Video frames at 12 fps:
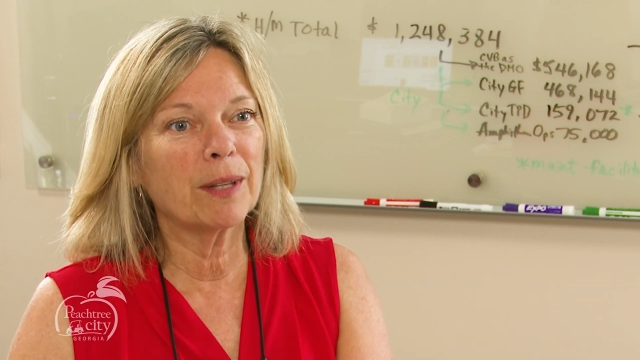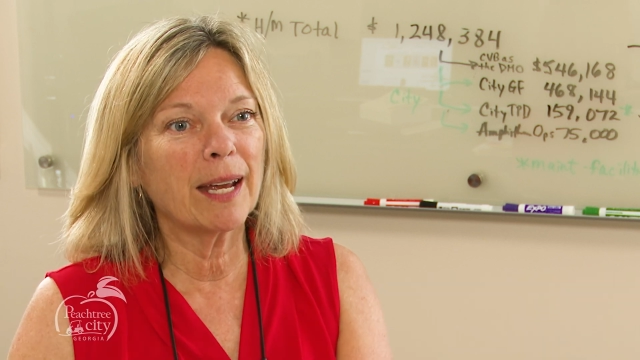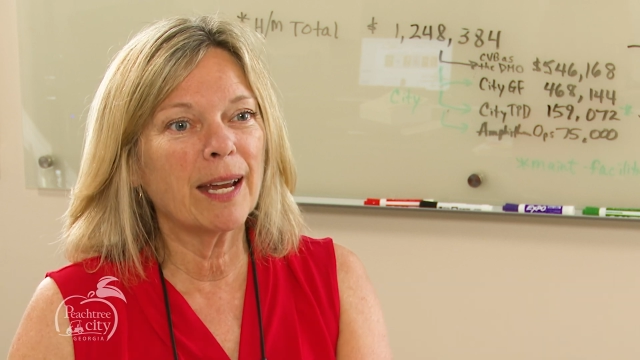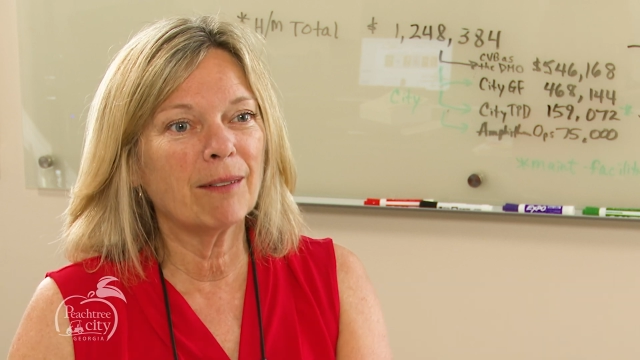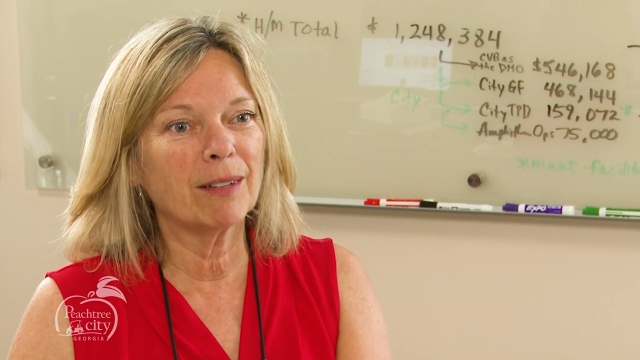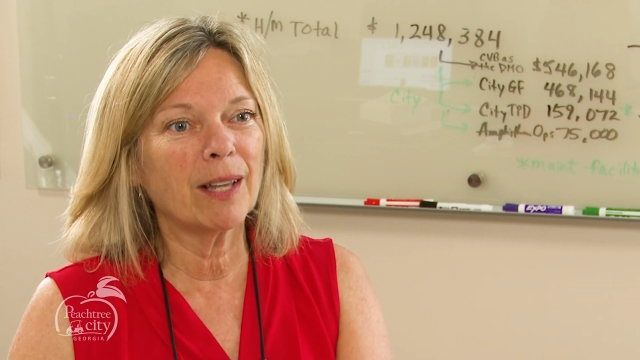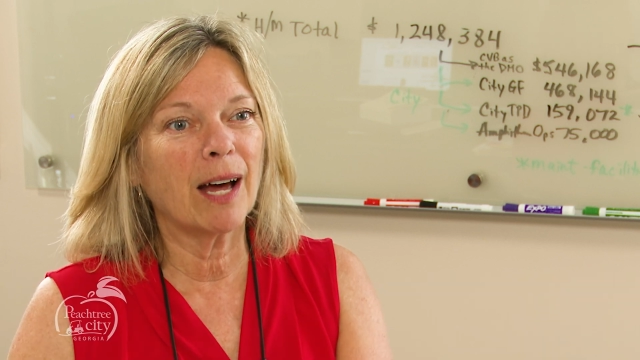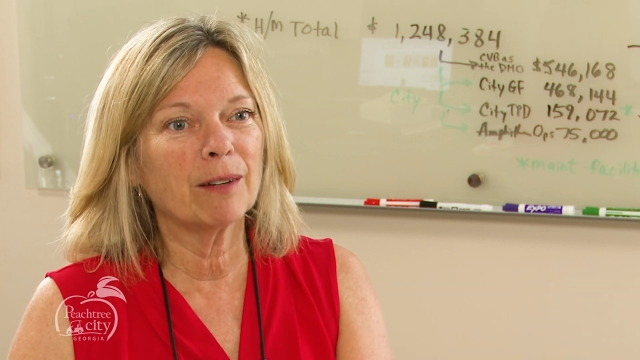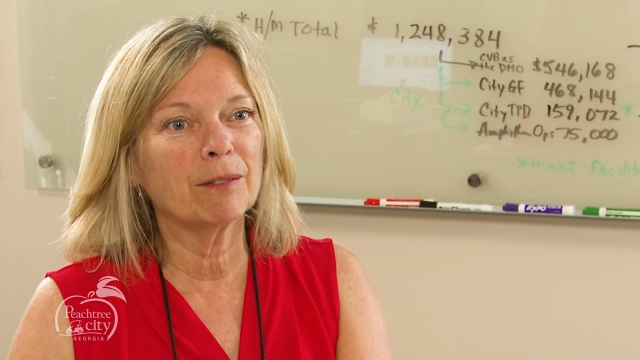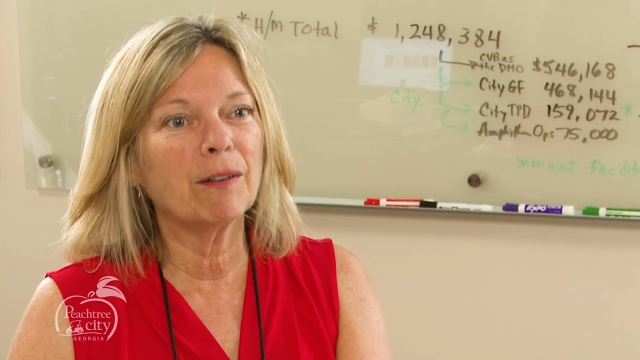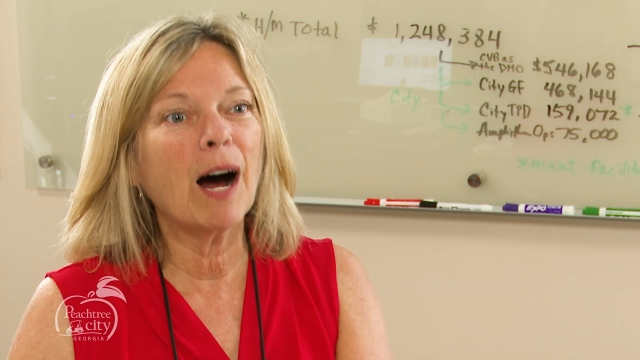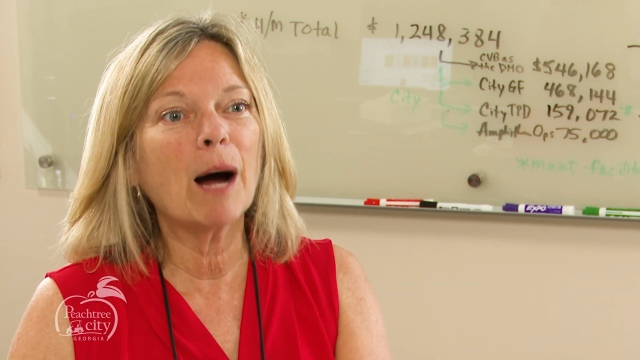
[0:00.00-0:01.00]
and they have a lot
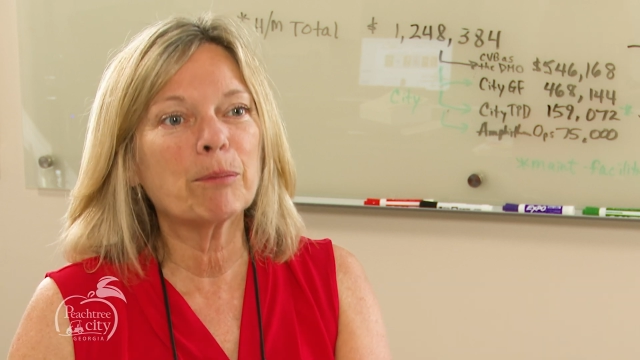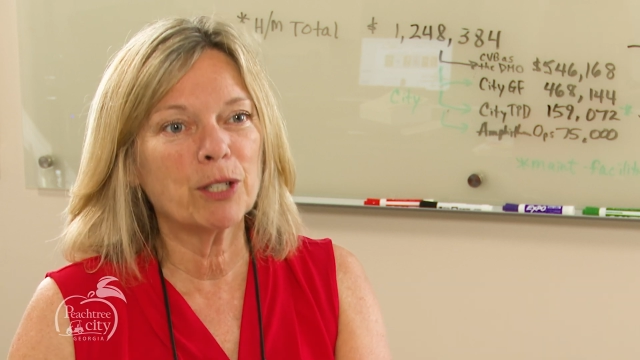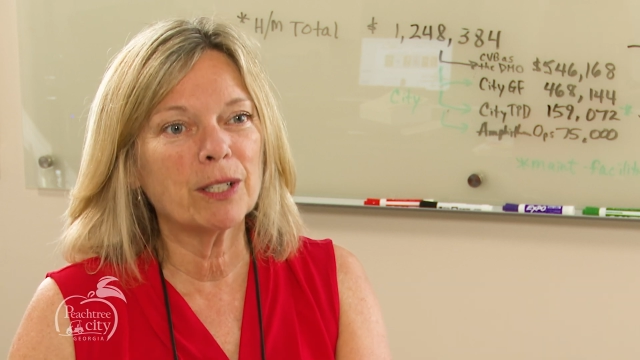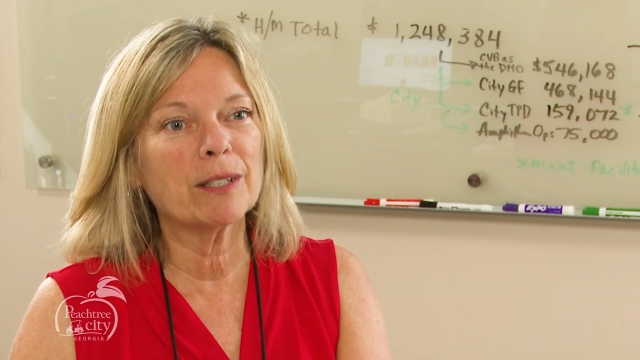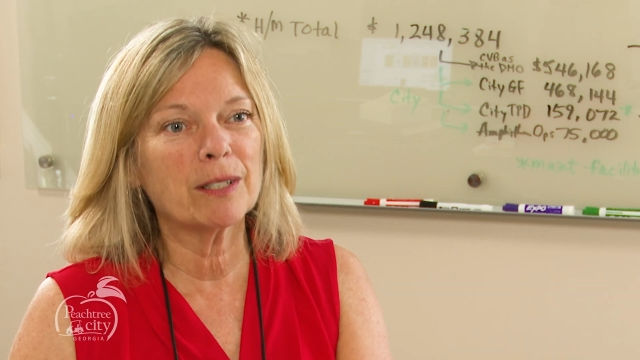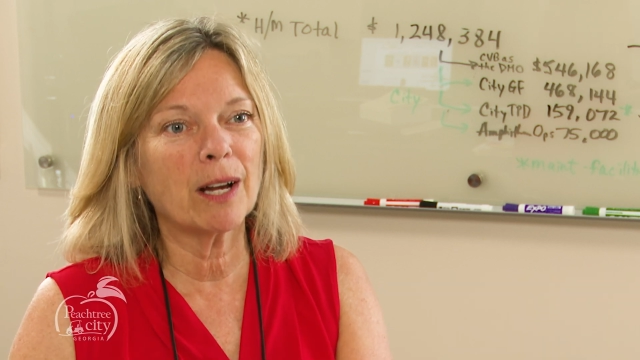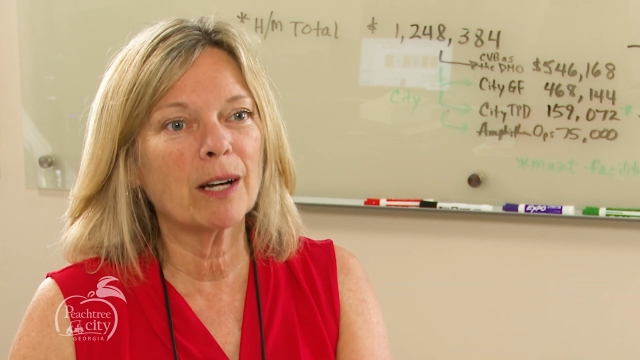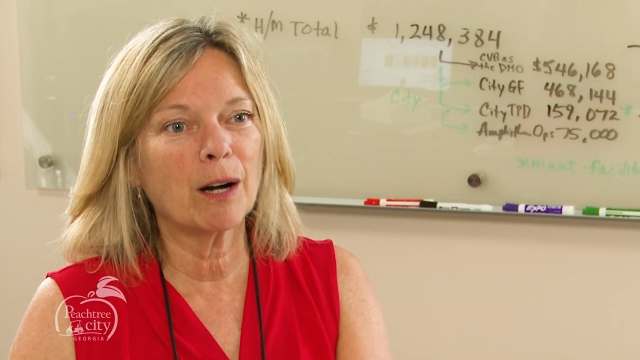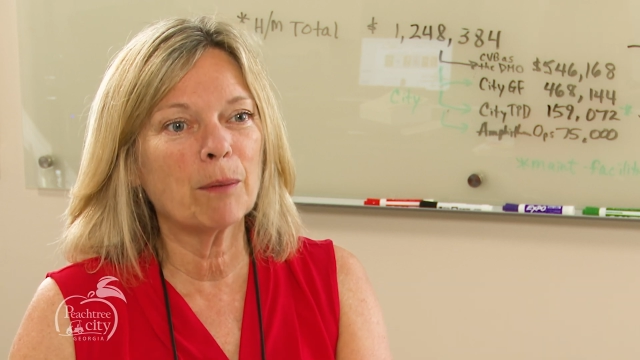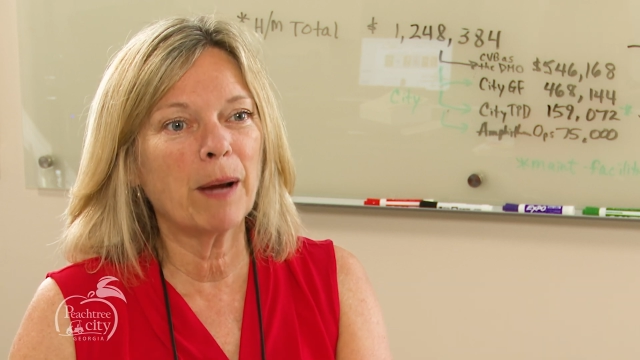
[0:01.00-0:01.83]
of options on our